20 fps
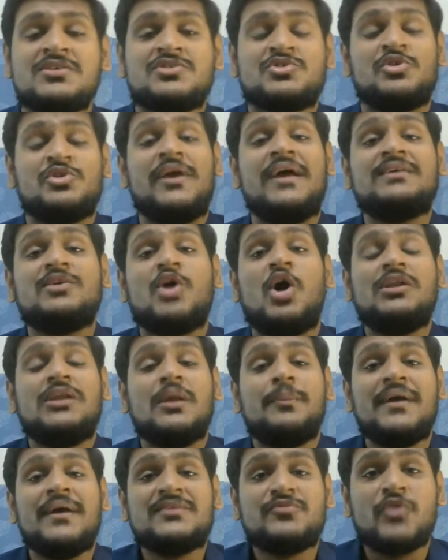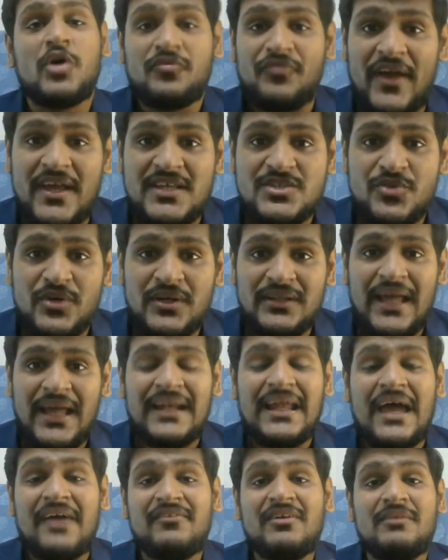so yes all the best for phase one
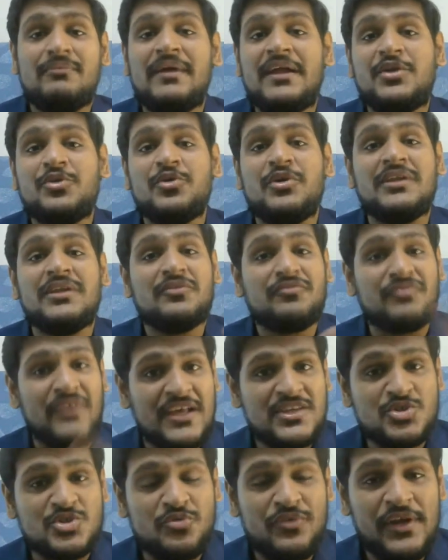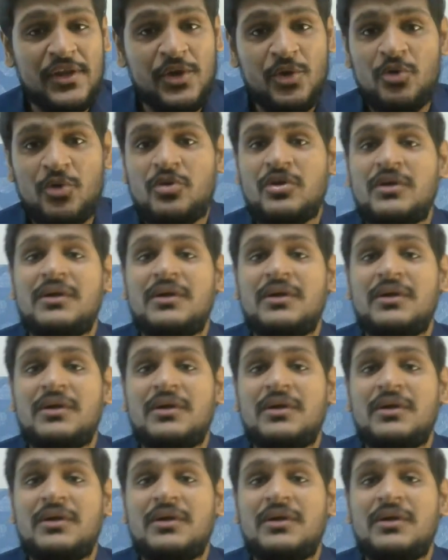and i will meet you in the phase two video